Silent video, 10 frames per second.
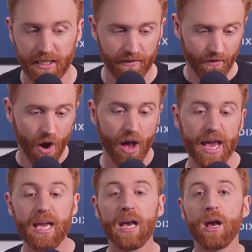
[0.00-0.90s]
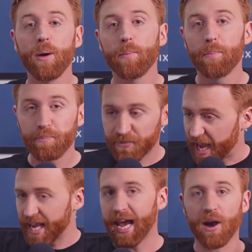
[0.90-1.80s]
If I
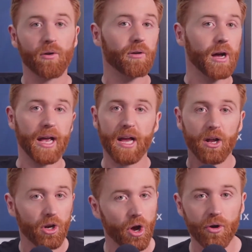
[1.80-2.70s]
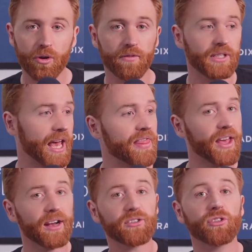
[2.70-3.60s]
take out a loan of
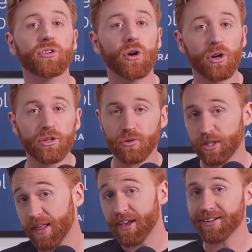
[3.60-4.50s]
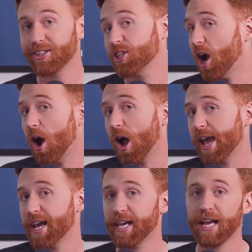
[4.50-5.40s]
$10,000 or 10,000 DAI
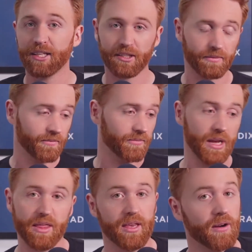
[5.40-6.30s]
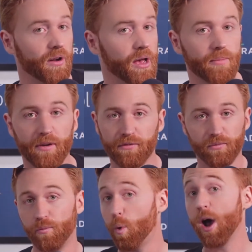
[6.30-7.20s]
against some Ethereum
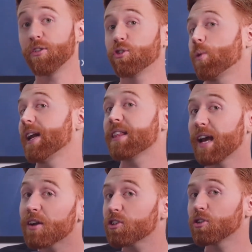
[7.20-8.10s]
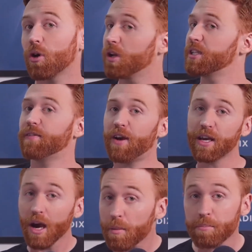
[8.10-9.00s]
worth $20,000, if I
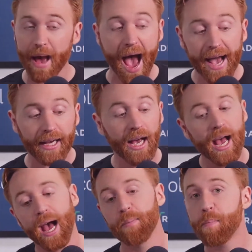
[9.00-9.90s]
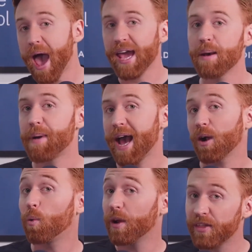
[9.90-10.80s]
come back and pay it back
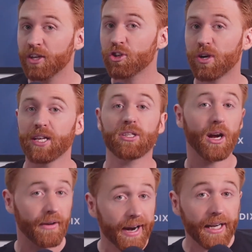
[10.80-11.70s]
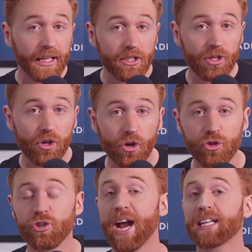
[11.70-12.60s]
with interest directly into the
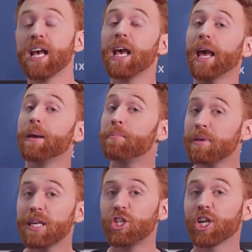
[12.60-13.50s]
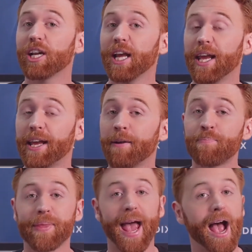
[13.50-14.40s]
contract, immediately
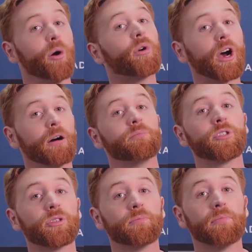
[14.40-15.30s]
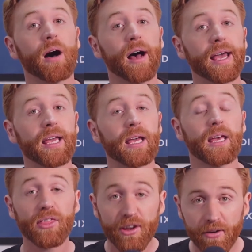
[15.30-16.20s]
out comes my
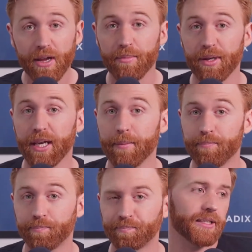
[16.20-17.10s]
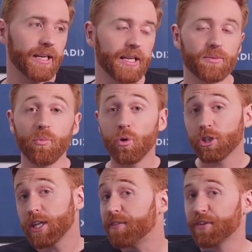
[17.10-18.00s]
Ethereum again. It's more
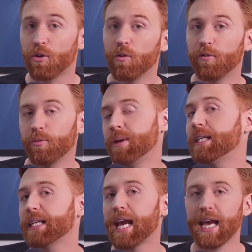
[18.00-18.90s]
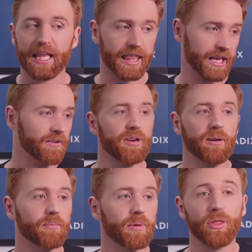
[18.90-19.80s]
difficult for me to get
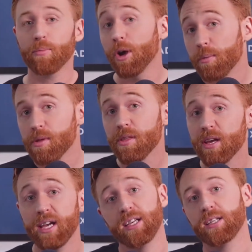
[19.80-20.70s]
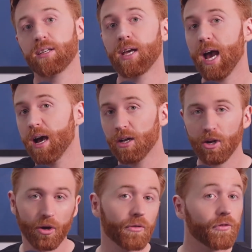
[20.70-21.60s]
Ethereum at the moment than it is to get a
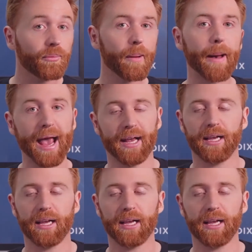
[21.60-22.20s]
loan from a bank.